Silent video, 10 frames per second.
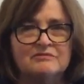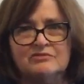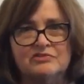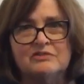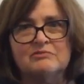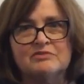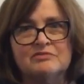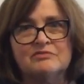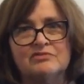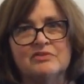
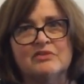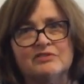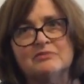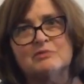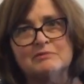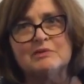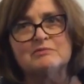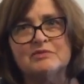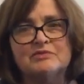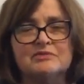She thought the woman
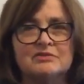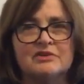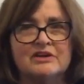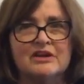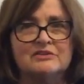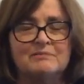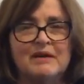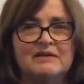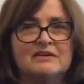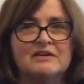was looking at the
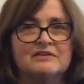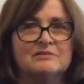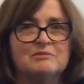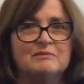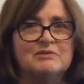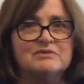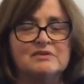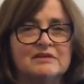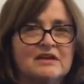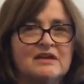painting, and the woman
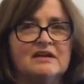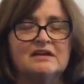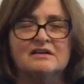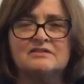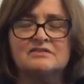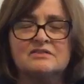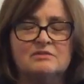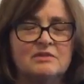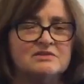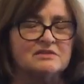said,
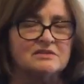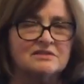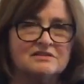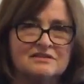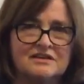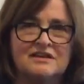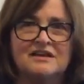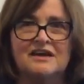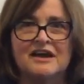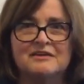"Exquisite."
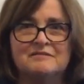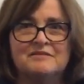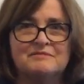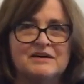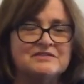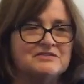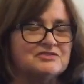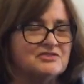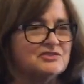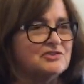And my
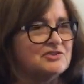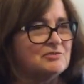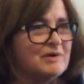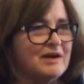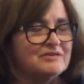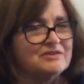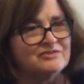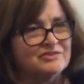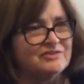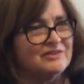sister turned around and
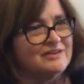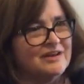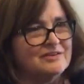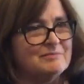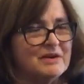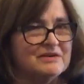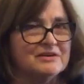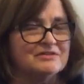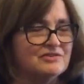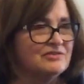she said, "Yeah, the
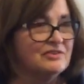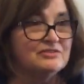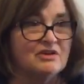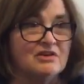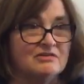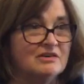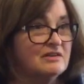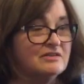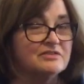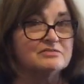painting." She said, "No,
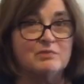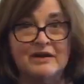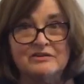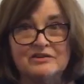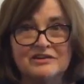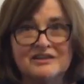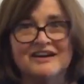the sweater."